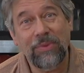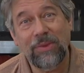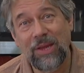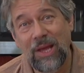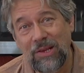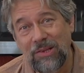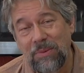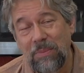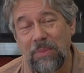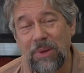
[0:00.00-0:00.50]

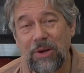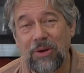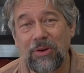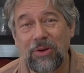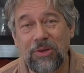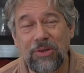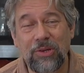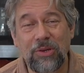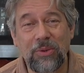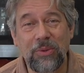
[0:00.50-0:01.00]
Takes a minute
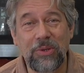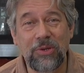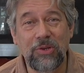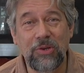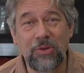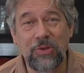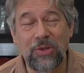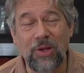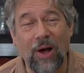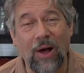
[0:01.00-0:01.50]
or two, as
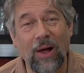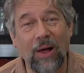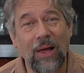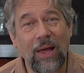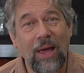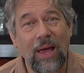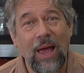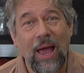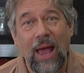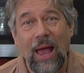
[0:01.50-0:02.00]
you saw,
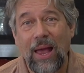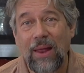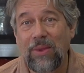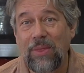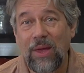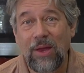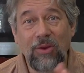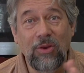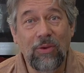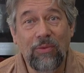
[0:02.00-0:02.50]
and
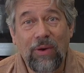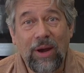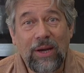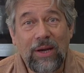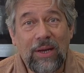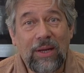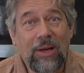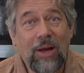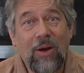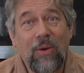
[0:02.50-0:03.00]
then you're
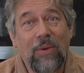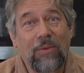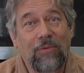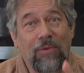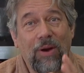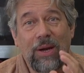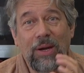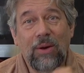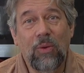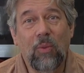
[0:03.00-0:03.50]
ready to go and
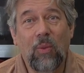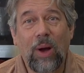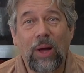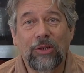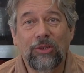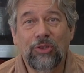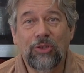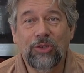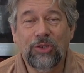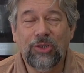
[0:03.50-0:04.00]
ready to
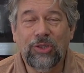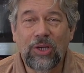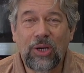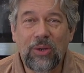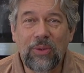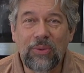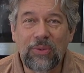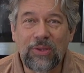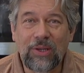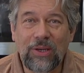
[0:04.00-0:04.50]
watch your
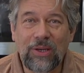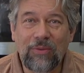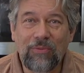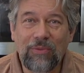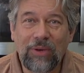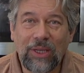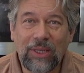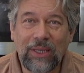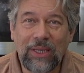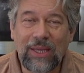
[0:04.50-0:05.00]
shows. And it
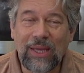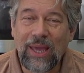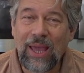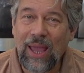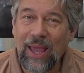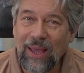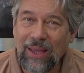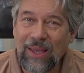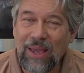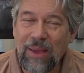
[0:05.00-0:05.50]
really
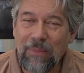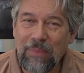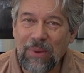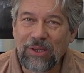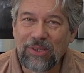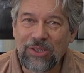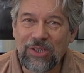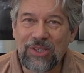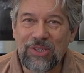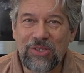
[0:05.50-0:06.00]
can't get
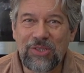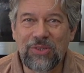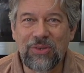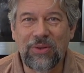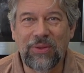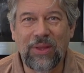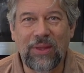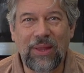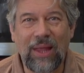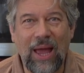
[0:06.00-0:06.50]
much
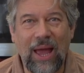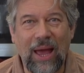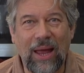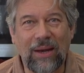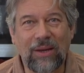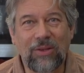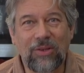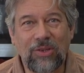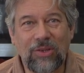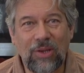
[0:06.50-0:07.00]
easier than
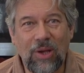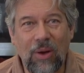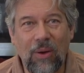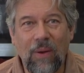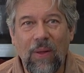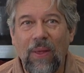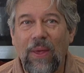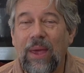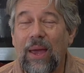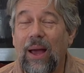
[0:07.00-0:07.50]
that.
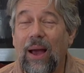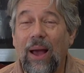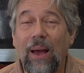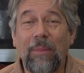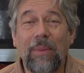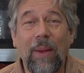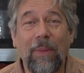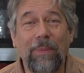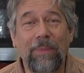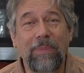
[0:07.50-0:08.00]
So
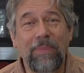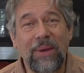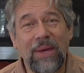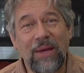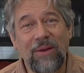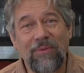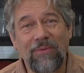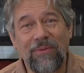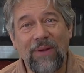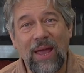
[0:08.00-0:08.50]
I'm a
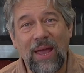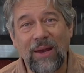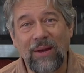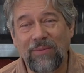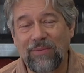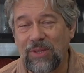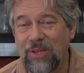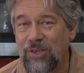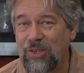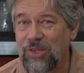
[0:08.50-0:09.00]
big fan
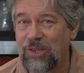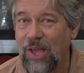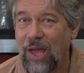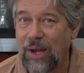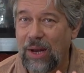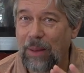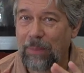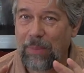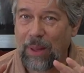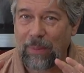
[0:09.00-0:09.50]
of this
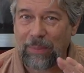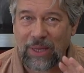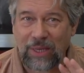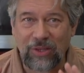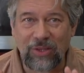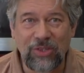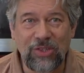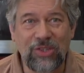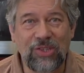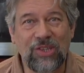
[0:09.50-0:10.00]
setup. I'm
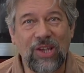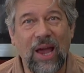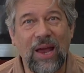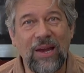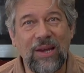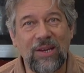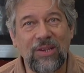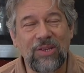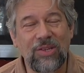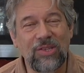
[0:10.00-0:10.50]

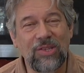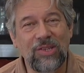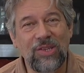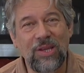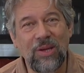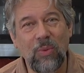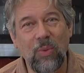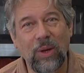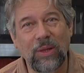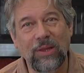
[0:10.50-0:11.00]
excited to
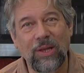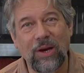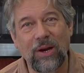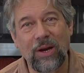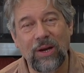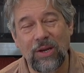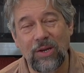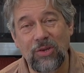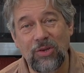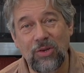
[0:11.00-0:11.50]
see what they're
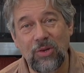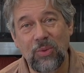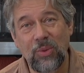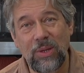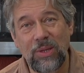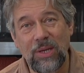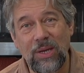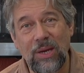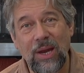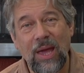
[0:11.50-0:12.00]
going to do
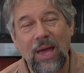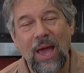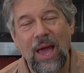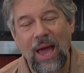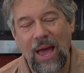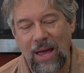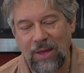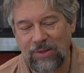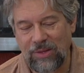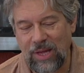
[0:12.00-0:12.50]
with it
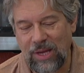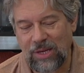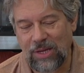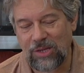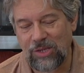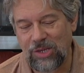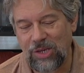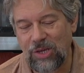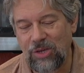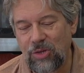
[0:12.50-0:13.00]
as they
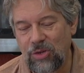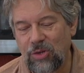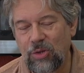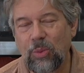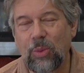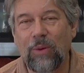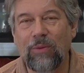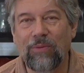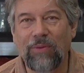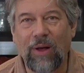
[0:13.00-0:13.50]
continue
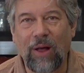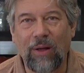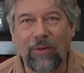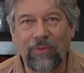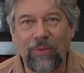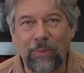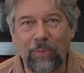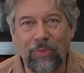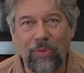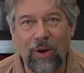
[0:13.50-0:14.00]
to
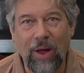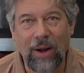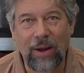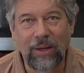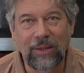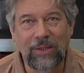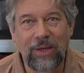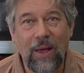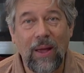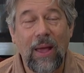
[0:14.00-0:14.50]
evolve the
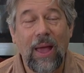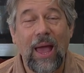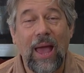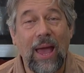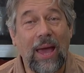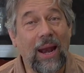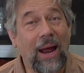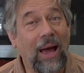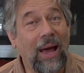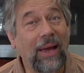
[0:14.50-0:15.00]
product.
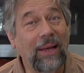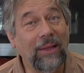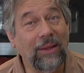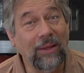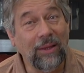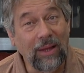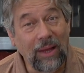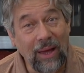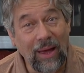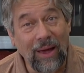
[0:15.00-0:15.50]
And I
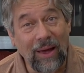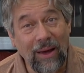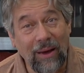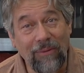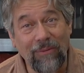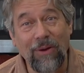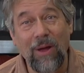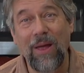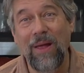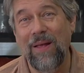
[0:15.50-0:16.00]

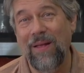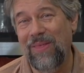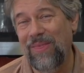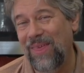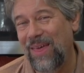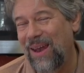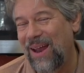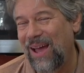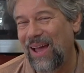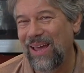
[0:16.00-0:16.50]
love
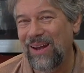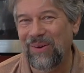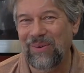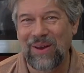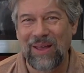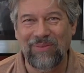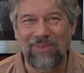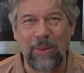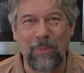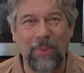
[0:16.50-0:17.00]
that I
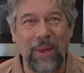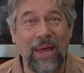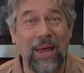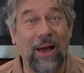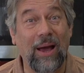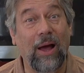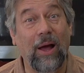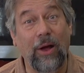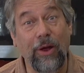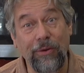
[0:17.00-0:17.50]
don't have to pay
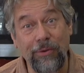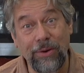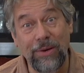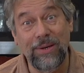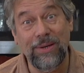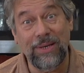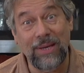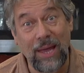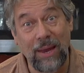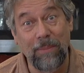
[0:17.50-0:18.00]
one
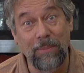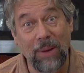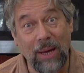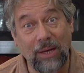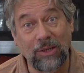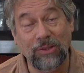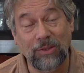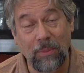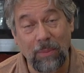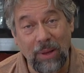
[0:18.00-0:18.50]
hundred ten
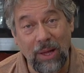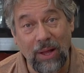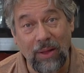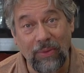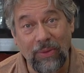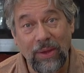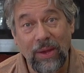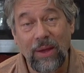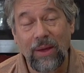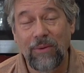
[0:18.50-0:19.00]
bucks a
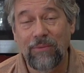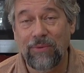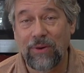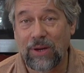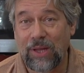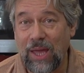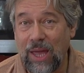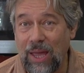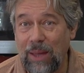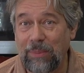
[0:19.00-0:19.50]
month for
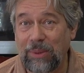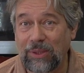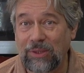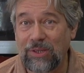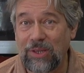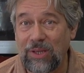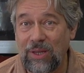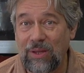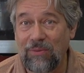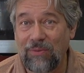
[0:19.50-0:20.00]
cable
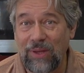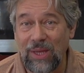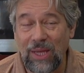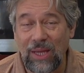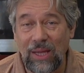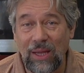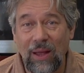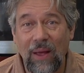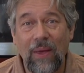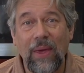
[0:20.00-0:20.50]
T
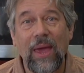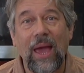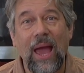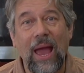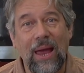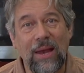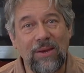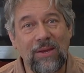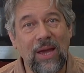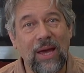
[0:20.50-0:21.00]
V,
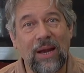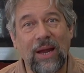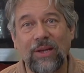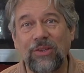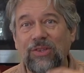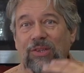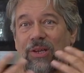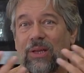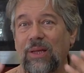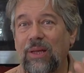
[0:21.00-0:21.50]
and yet I
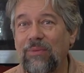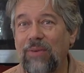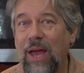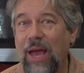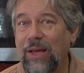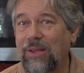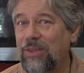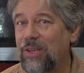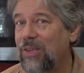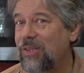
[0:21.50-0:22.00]
still have
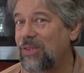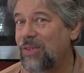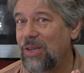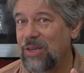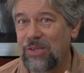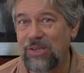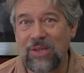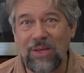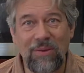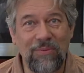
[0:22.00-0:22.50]
access to
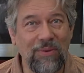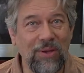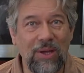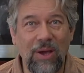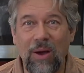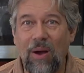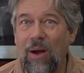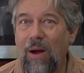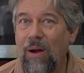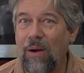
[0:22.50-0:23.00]
D V
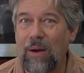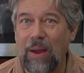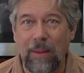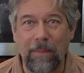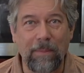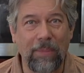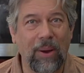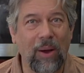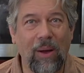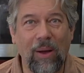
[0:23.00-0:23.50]
R
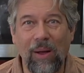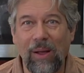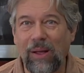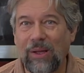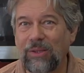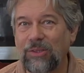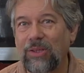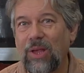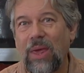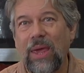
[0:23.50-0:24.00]
and
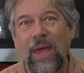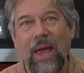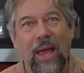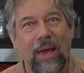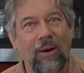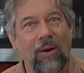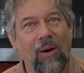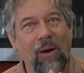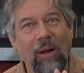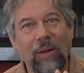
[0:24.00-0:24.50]
pause
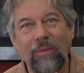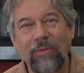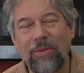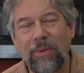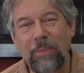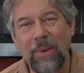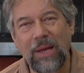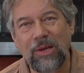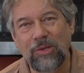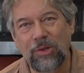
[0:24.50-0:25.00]
and all of
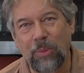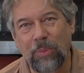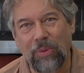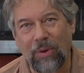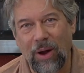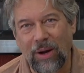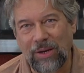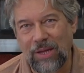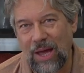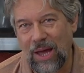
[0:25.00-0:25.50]
the major
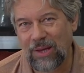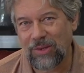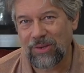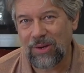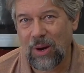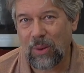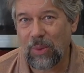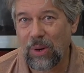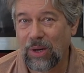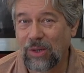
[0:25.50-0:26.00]
broadcast
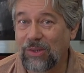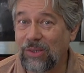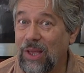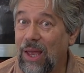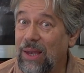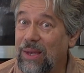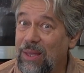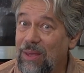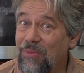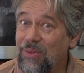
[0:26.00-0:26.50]
networks
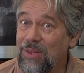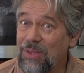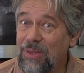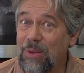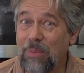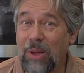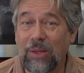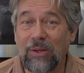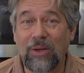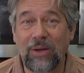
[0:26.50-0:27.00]
and even
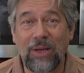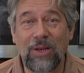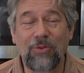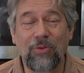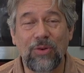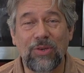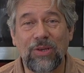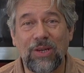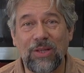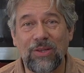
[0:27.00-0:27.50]
some other
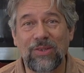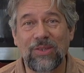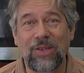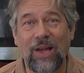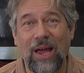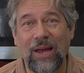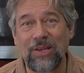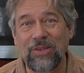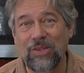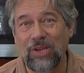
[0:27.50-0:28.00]
interesting
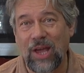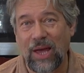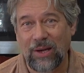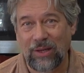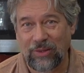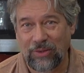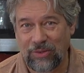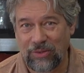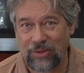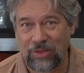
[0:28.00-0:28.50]
side
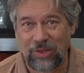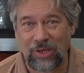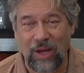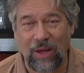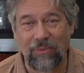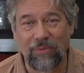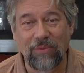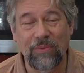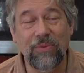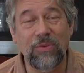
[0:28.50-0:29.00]
channels and
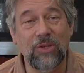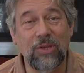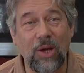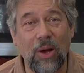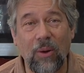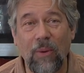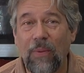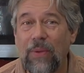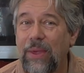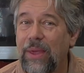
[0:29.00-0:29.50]
stuff.
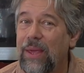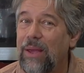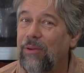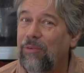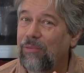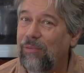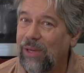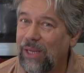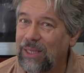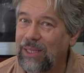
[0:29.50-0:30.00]
So
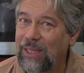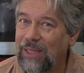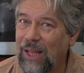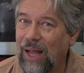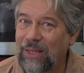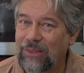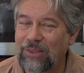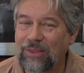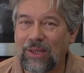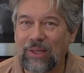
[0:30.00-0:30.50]
really
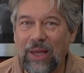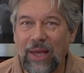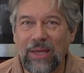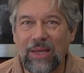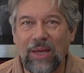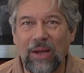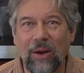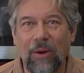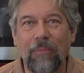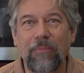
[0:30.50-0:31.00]
lots to
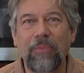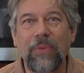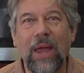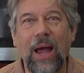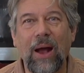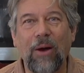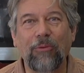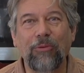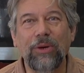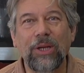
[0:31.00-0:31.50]
like here.
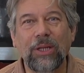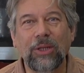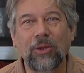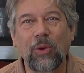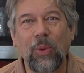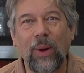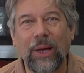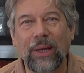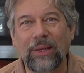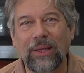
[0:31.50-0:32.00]
Now, real
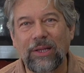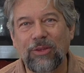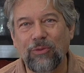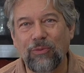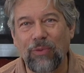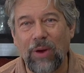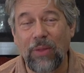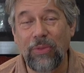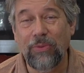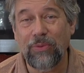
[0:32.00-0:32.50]
quick, let's
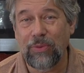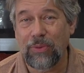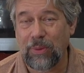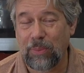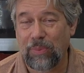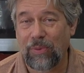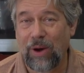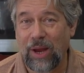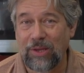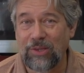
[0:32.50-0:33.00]
run through the
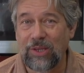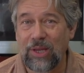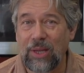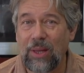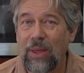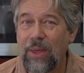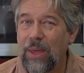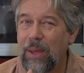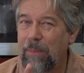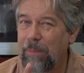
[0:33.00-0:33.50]

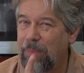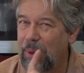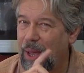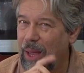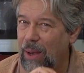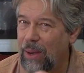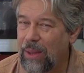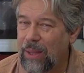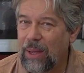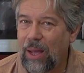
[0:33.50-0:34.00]
pricing,
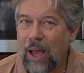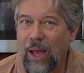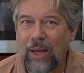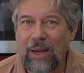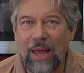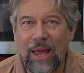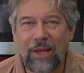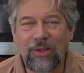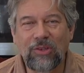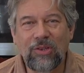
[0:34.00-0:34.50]
but I'm
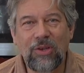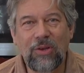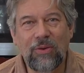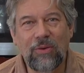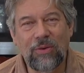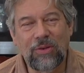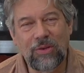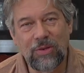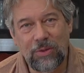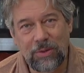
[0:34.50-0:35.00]
going to ask
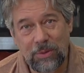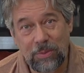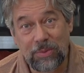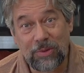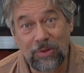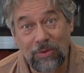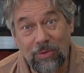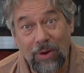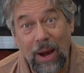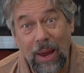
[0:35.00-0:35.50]
you to, to
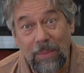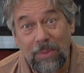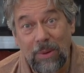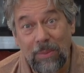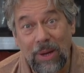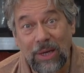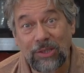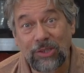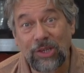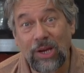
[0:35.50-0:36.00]
subscribe to
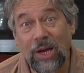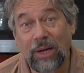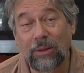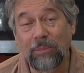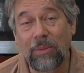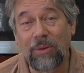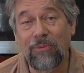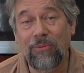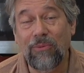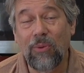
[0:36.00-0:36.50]
my channel
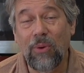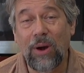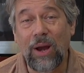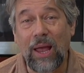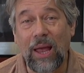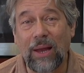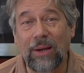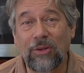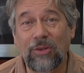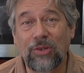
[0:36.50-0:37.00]

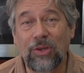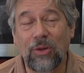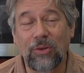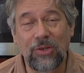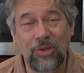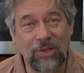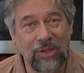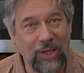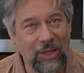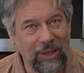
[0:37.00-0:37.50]
beforehand. So
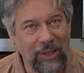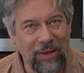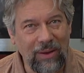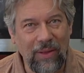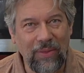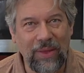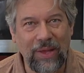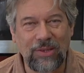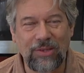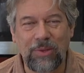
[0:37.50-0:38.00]
just click
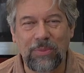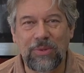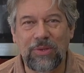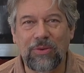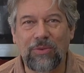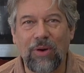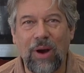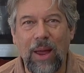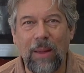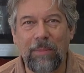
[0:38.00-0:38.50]
on that
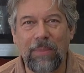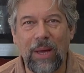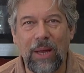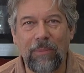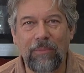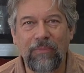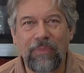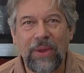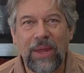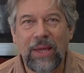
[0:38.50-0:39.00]
subscribe
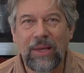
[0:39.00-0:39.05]
button.